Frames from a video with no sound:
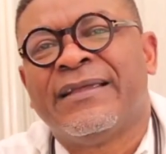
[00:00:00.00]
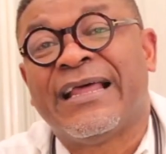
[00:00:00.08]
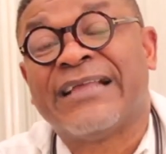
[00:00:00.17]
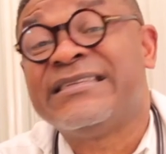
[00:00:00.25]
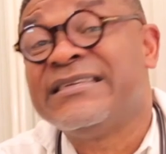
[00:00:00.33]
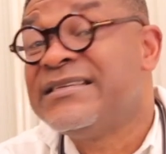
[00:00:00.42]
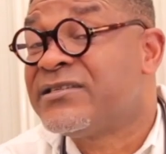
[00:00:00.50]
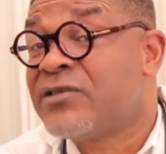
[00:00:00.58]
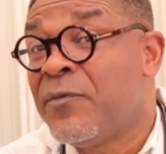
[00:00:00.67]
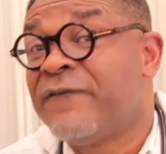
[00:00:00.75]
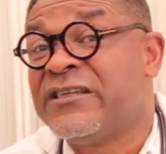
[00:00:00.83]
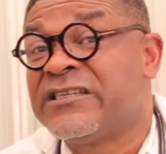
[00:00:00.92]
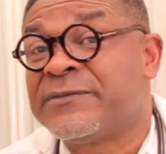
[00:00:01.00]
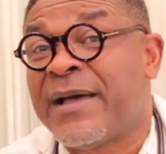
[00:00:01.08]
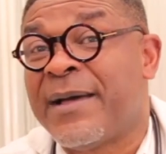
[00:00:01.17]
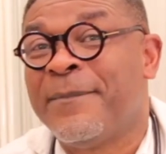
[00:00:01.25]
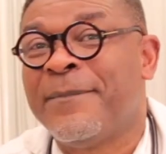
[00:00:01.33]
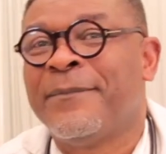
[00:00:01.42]
That is, some of the
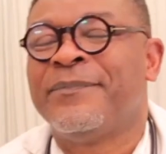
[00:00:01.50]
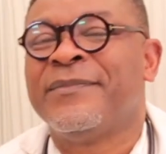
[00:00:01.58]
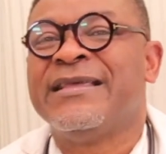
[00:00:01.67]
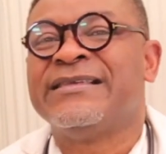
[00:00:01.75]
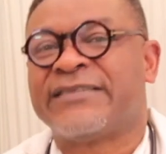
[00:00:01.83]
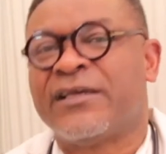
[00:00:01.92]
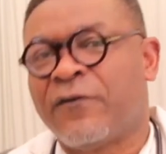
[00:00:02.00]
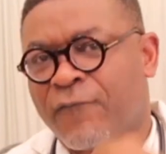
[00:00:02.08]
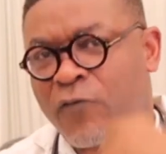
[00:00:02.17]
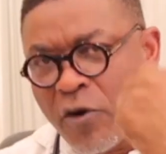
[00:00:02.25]
sperm, instead of